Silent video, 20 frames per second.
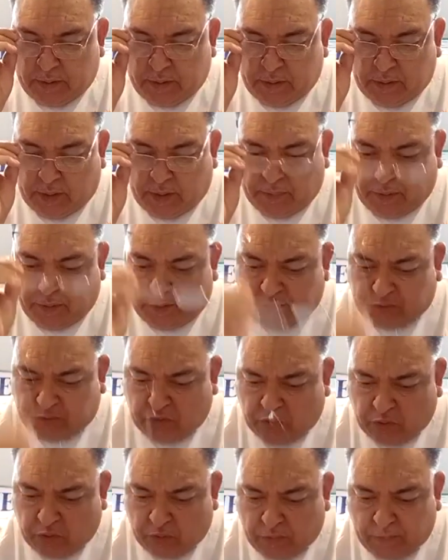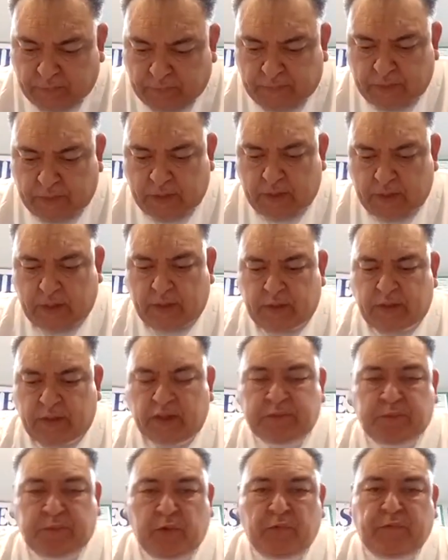Number two,
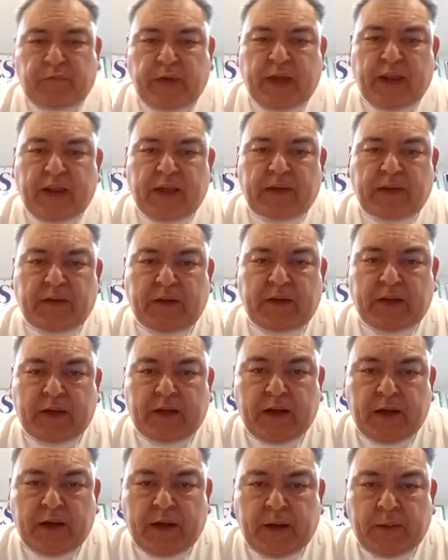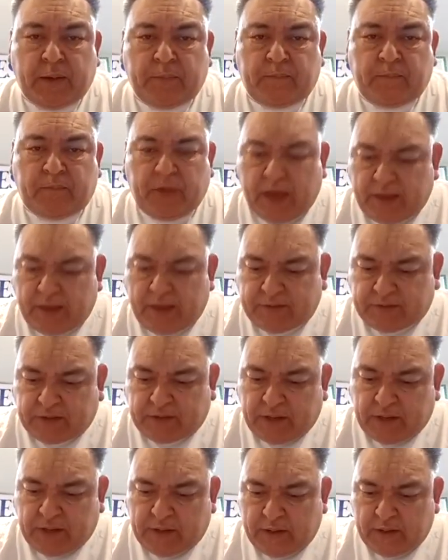this prophetic um,
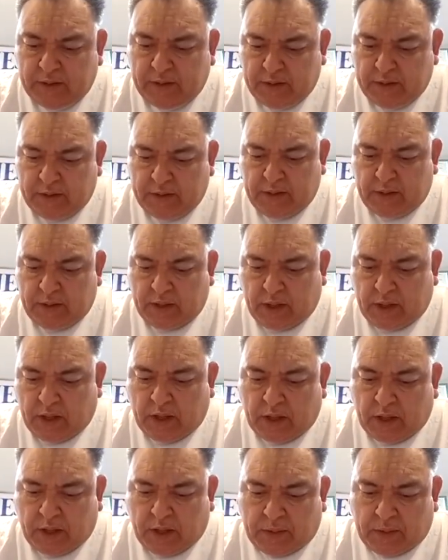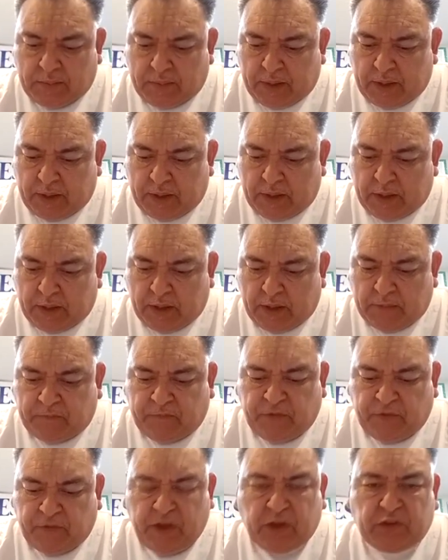fasting, um, it
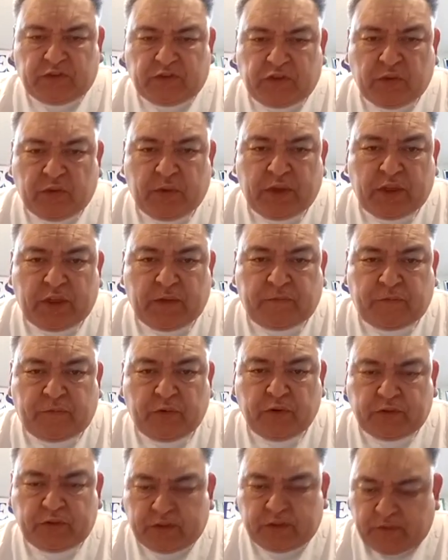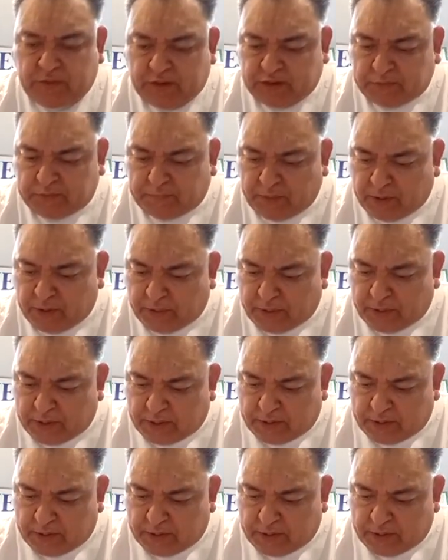fills you with the fruits of the Spirit.